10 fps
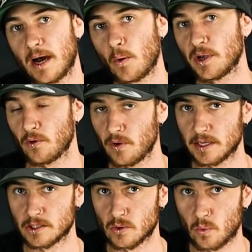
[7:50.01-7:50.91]
are we
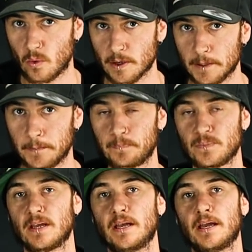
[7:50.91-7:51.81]
around to water?
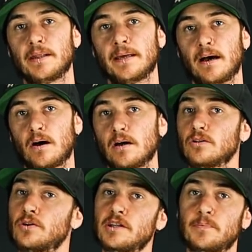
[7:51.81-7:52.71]
Now, a
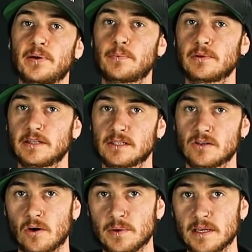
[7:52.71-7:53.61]
lot of the people in this
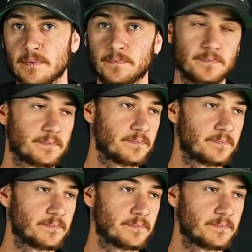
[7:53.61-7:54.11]
hobby,